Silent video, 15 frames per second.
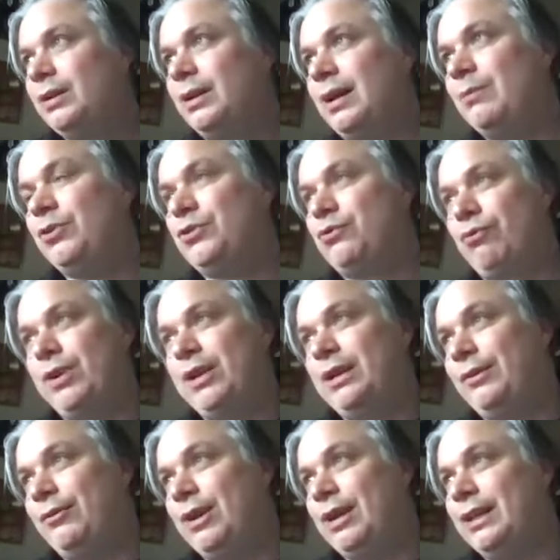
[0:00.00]
I'm just
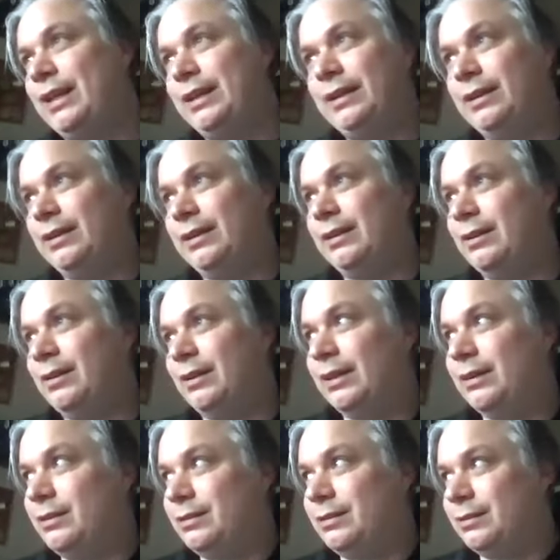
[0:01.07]
really, really into like